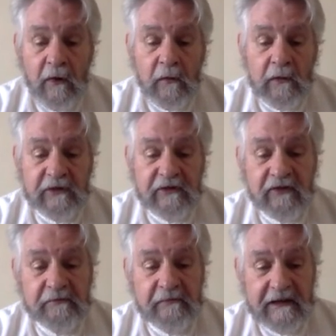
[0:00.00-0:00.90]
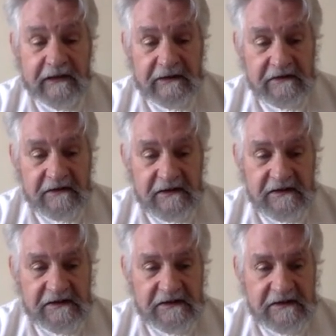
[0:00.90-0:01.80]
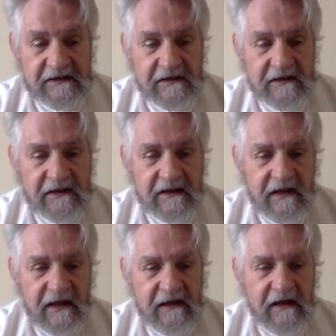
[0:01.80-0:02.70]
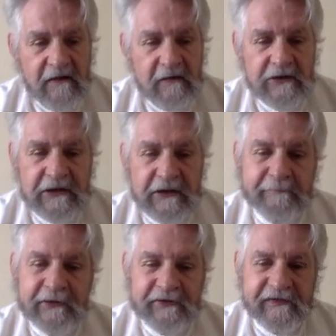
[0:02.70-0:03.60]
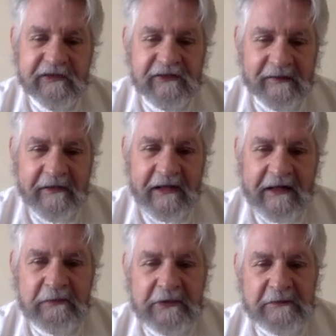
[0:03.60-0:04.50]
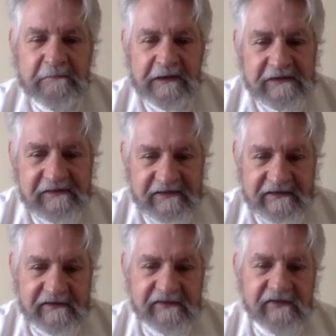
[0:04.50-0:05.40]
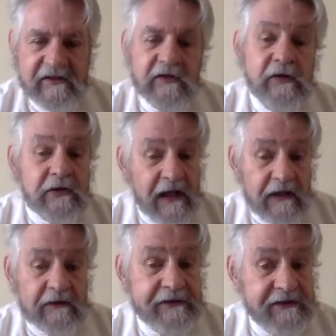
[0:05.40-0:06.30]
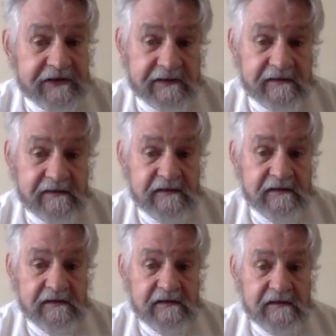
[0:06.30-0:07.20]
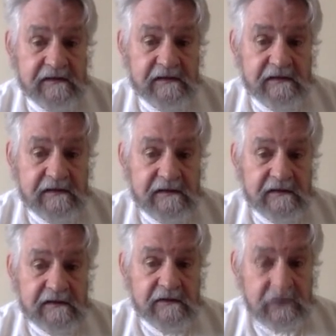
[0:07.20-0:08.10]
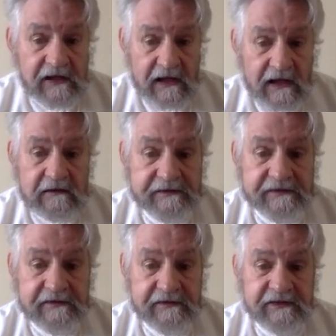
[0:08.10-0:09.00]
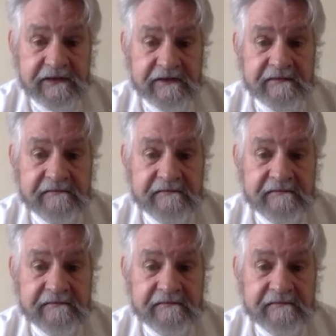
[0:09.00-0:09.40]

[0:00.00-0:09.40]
Which doesn't mean, well, you put your feet up now. What it means is good health to you. Good health to you.